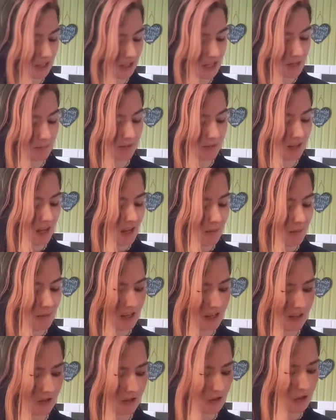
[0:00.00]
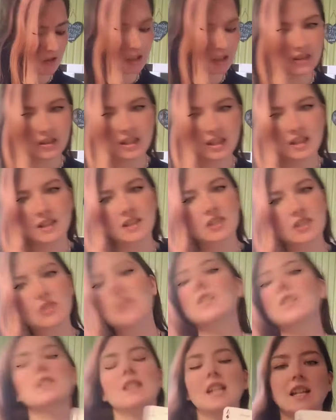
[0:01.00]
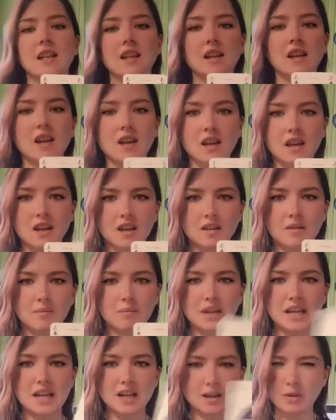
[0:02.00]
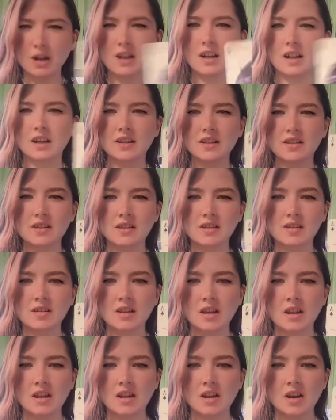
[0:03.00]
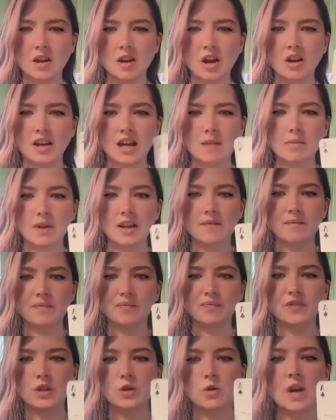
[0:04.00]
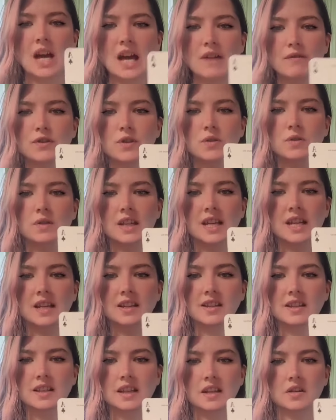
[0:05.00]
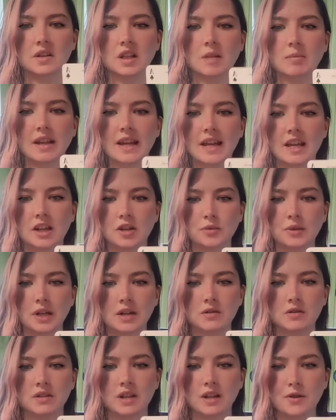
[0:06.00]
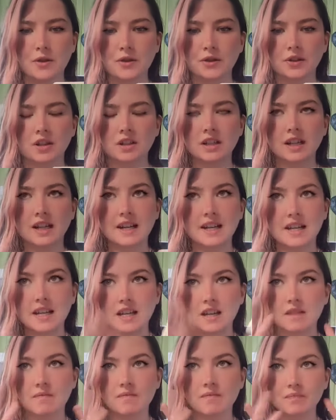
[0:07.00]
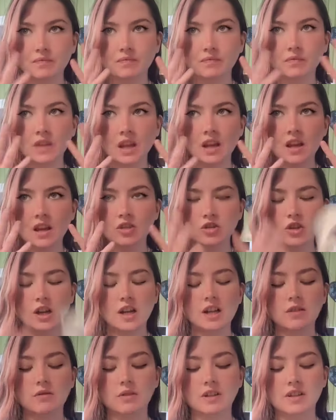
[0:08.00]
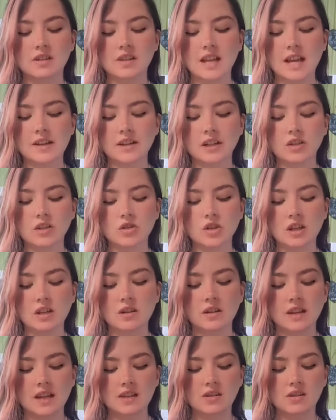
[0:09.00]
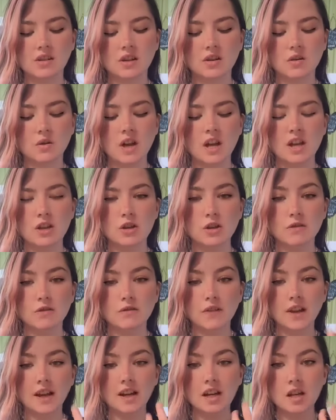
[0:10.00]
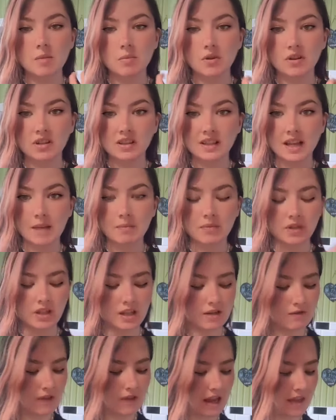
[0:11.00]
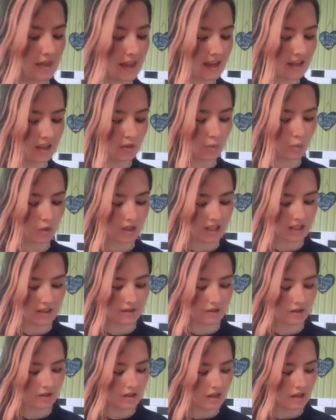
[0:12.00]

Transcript: vibes, because you're out here just like being a boss, okay? But you have unique skill. I'm getting crown and third eye chakras energy, okay? So you're very perceptive, and that is what